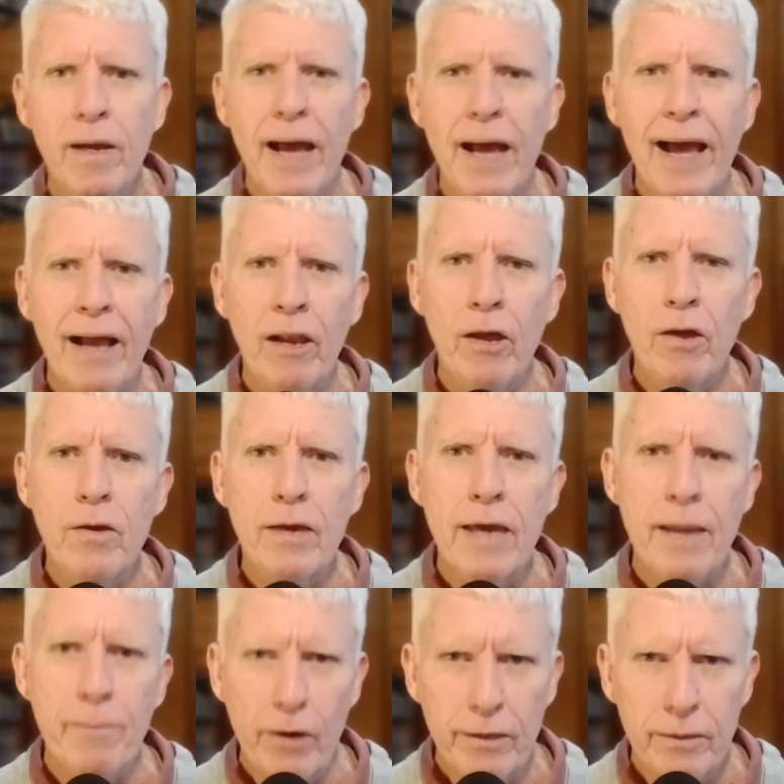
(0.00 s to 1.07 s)
Aloe
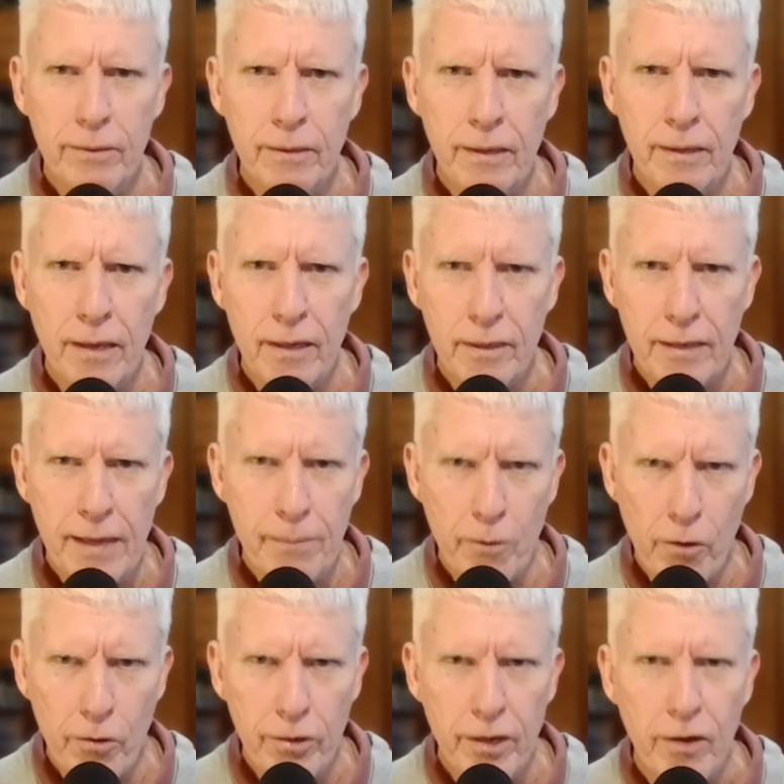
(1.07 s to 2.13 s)

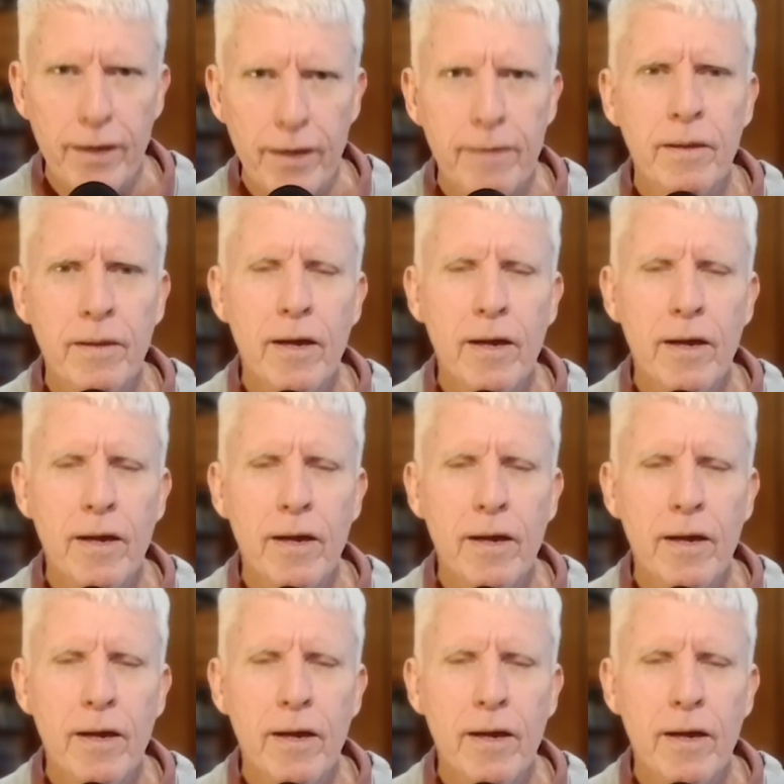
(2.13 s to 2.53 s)
cameronii.